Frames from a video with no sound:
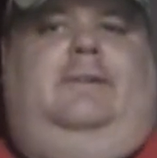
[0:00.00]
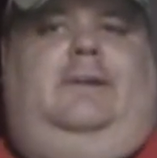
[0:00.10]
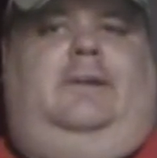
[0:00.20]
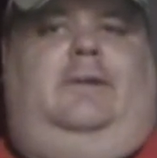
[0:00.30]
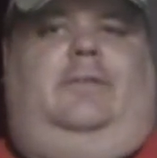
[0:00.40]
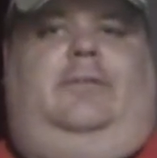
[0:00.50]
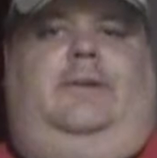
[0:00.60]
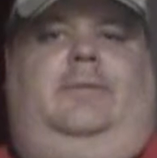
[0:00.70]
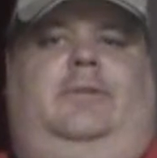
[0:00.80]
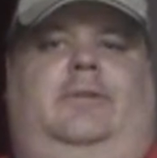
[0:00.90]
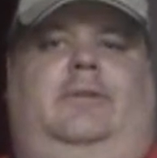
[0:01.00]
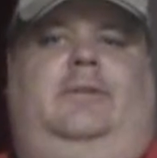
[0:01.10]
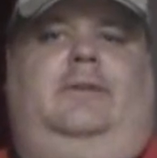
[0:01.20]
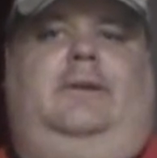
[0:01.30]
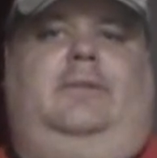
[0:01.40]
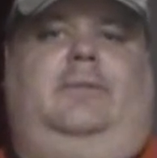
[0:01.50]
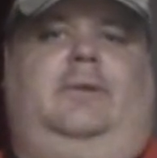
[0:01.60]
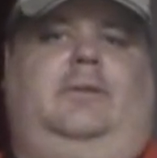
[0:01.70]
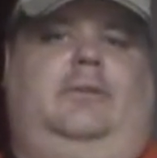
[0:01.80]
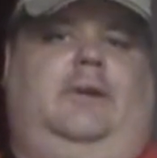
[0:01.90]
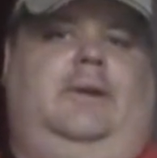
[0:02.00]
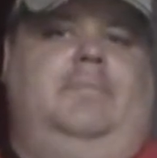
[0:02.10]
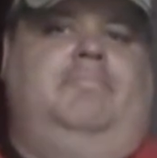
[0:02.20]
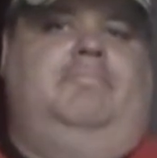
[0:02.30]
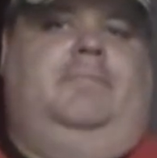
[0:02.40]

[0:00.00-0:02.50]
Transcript: the Calgary Flames did actually make a trade